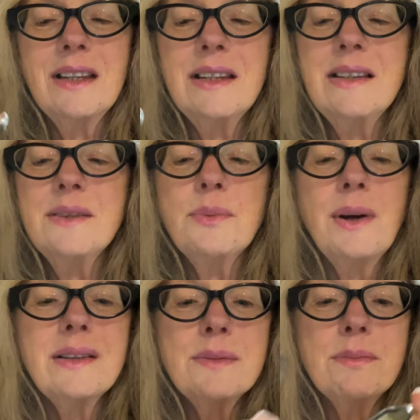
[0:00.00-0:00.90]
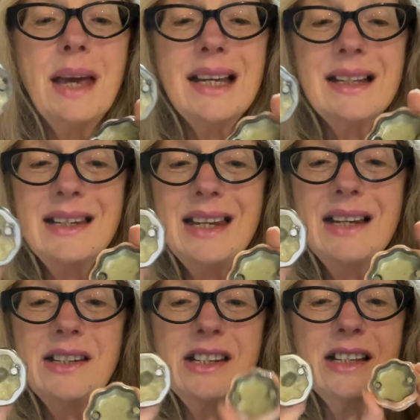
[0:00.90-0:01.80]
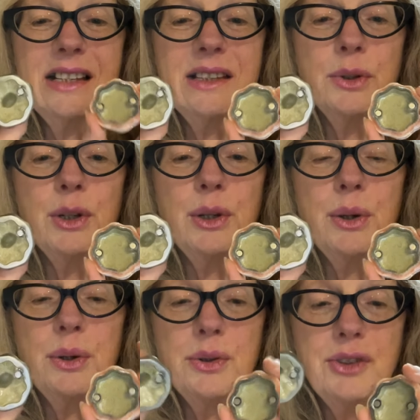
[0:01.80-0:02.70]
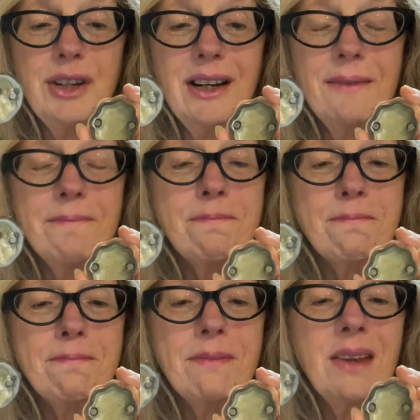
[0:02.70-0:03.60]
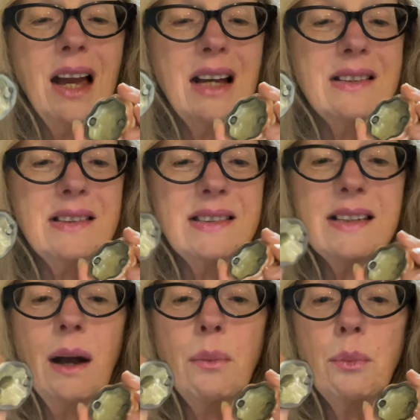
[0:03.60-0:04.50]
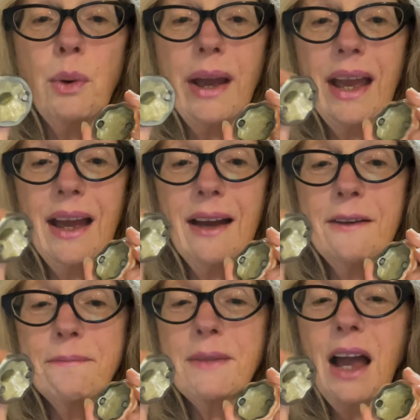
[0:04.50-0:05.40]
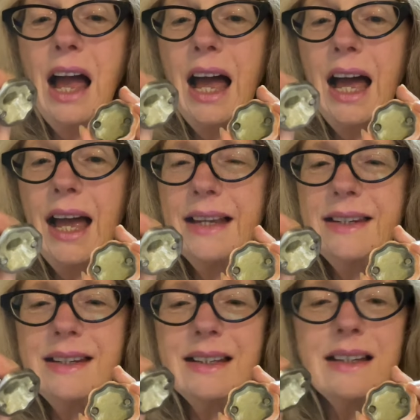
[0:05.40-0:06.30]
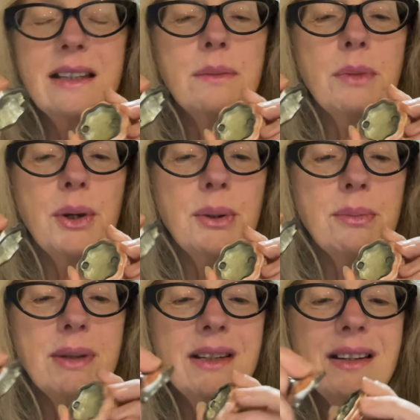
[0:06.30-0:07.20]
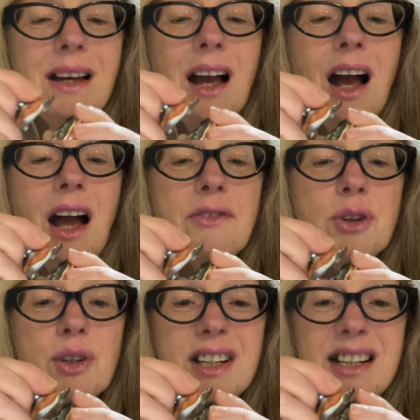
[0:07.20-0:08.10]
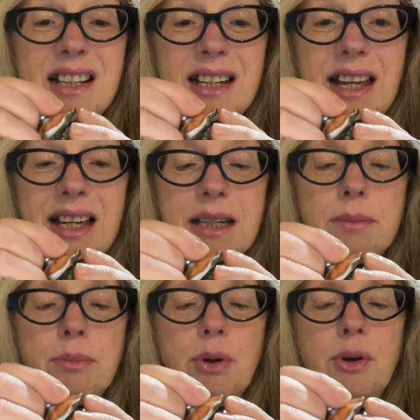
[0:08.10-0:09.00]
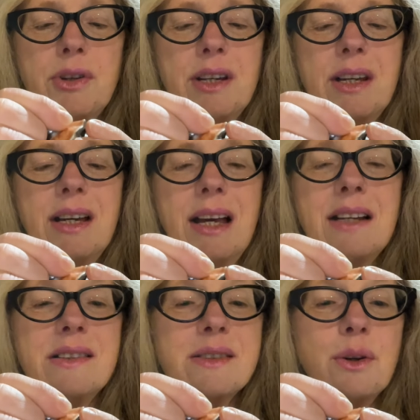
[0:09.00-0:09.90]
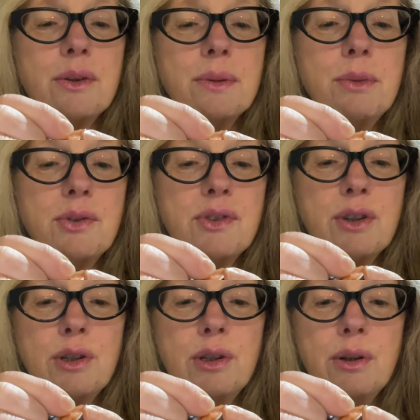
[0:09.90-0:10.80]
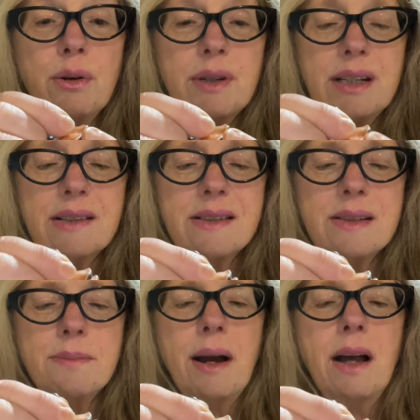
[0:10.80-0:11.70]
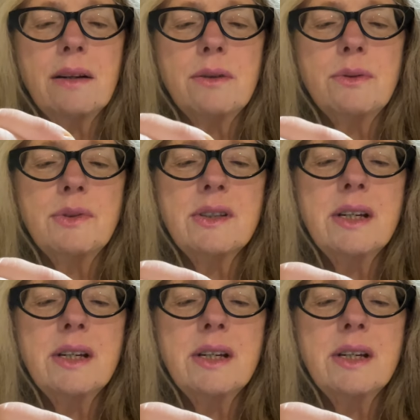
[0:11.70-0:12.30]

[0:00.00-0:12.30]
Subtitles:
this one's magnetic, the closure. And somewhere, hiding at the moment, I've got a ladybird. And it's got the most glorious sparkles.